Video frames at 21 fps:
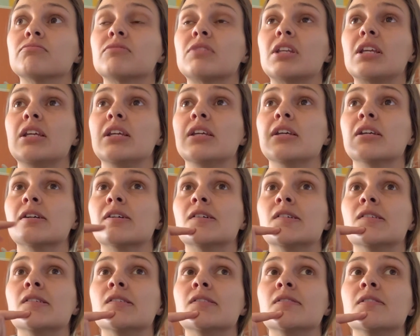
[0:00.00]

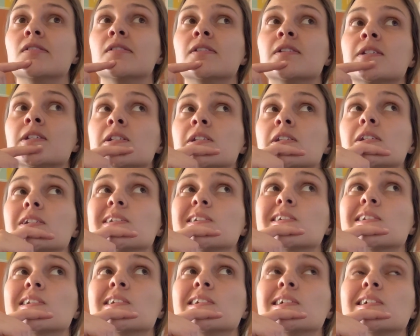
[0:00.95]
And
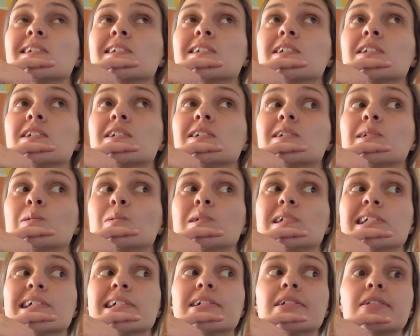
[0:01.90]

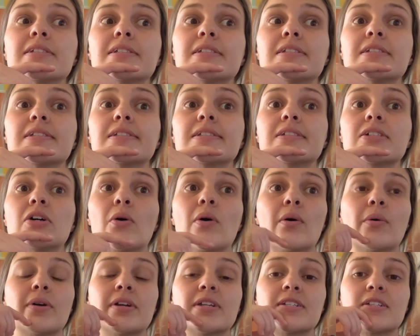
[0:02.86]
what else? Oh, I
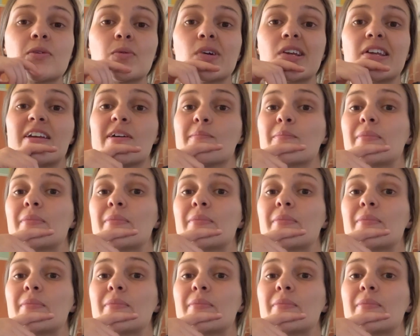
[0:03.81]
want to start working on